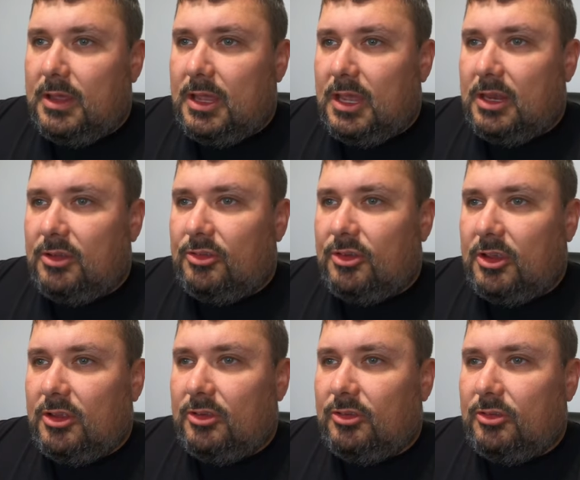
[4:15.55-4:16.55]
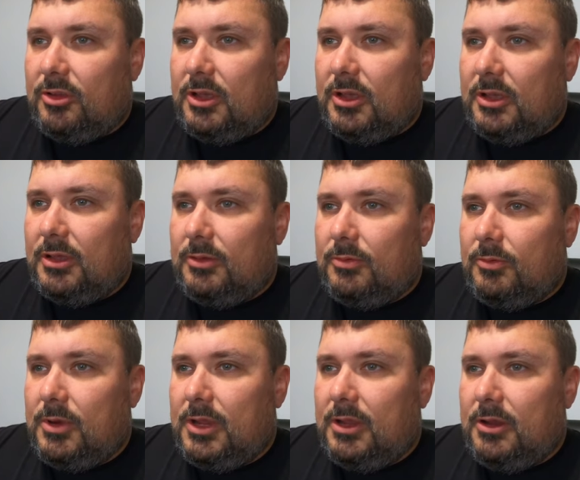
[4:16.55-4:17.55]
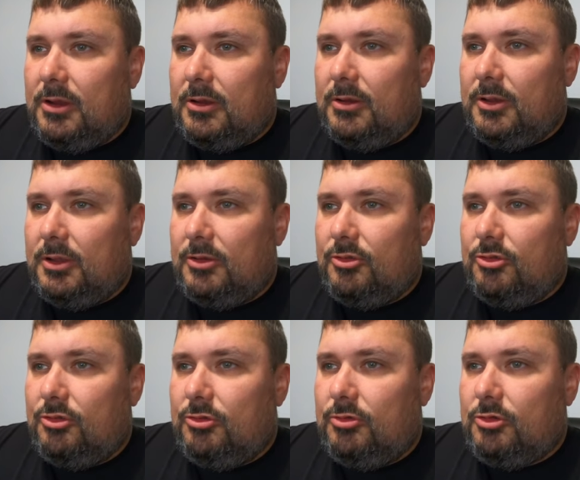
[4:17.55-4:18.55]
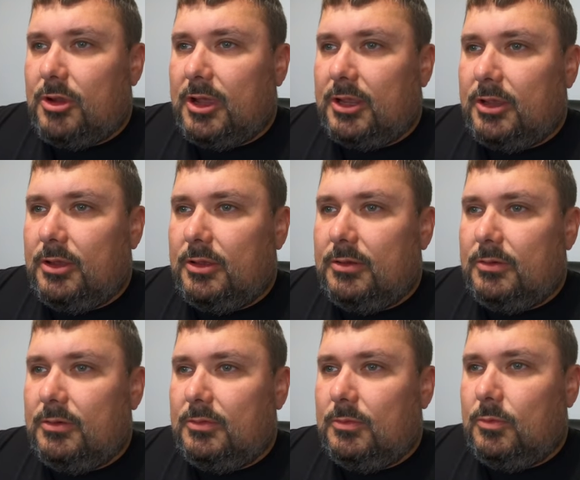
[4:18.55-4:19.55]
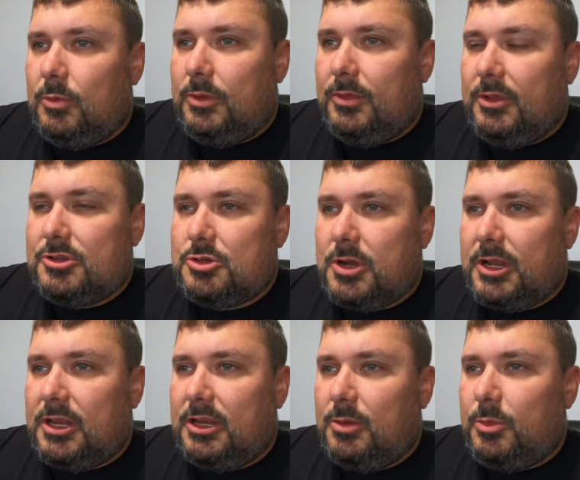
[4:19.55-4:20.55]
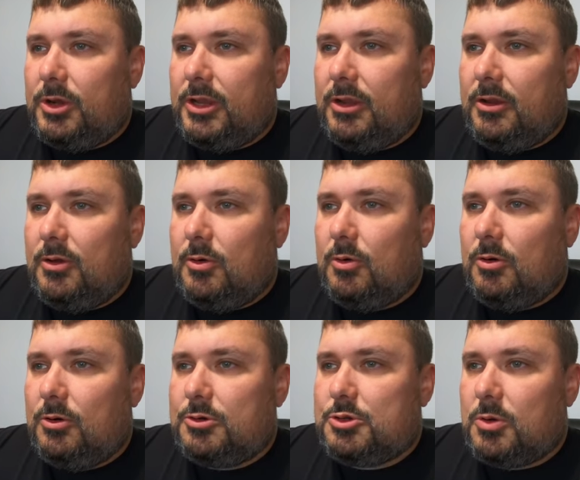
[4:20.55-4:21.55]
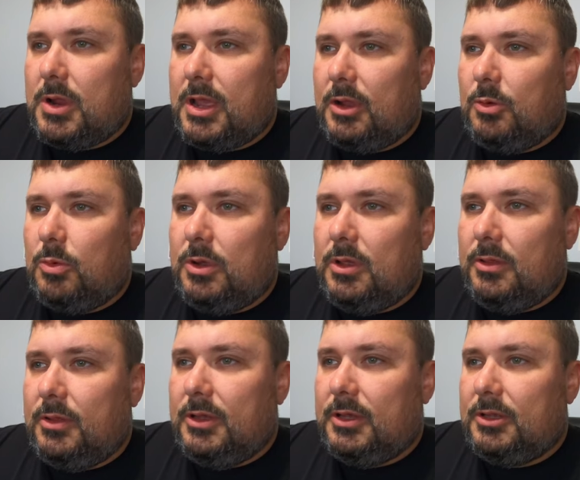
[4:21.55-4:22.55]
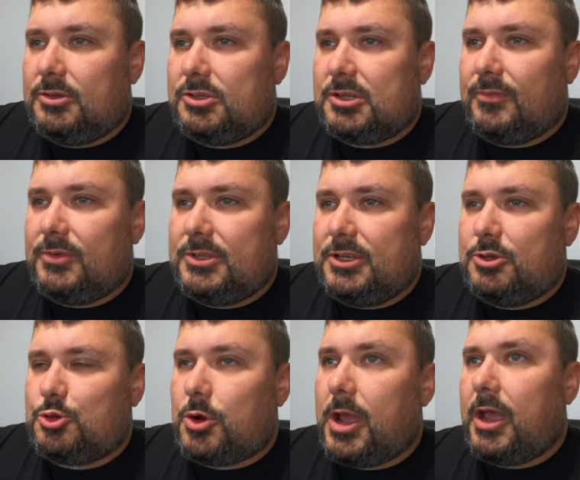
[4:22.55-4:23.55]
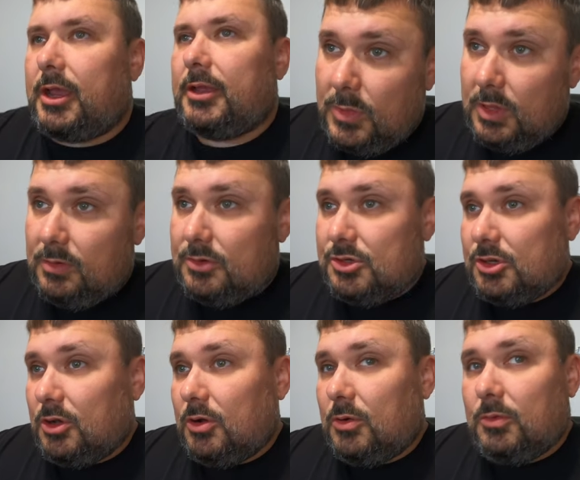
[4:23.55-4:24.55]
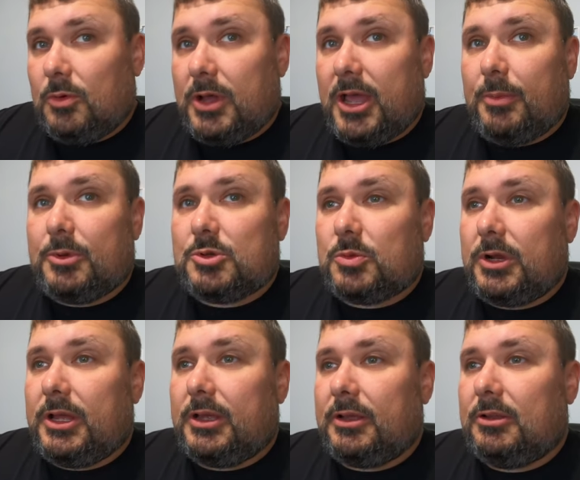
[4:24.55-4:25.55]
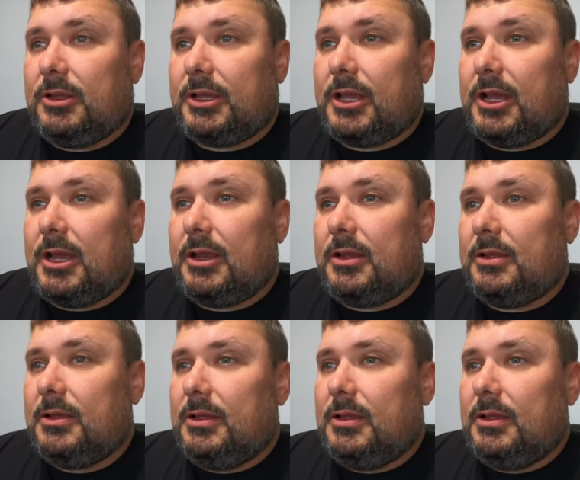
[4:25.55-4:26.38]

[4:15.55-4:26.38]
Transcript: And it says right here, you can track it with this tracking number here, or track with 17 track. So what happens when I click on